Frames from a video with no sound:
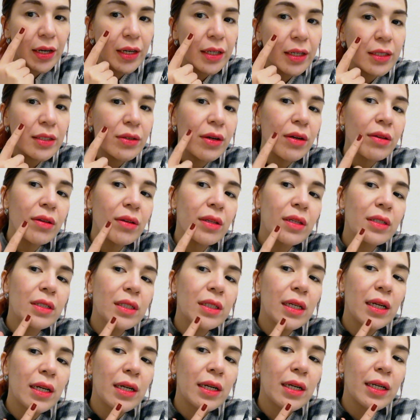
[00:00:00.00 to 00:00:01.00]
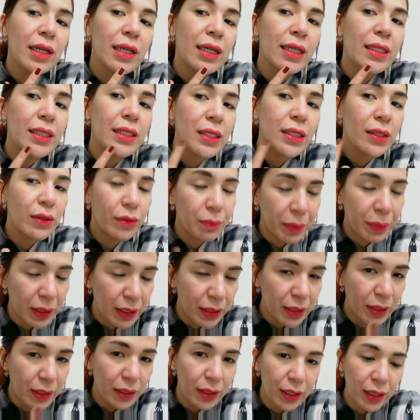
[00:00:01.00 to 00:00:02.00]
I was always afraid to go
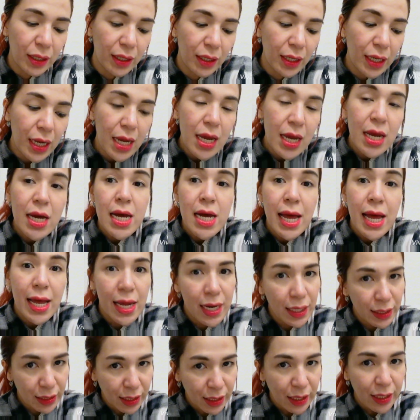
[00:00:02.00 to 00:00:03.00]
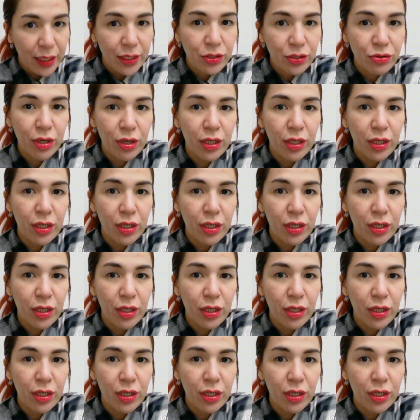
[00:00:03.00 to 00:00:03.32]
out of my house with no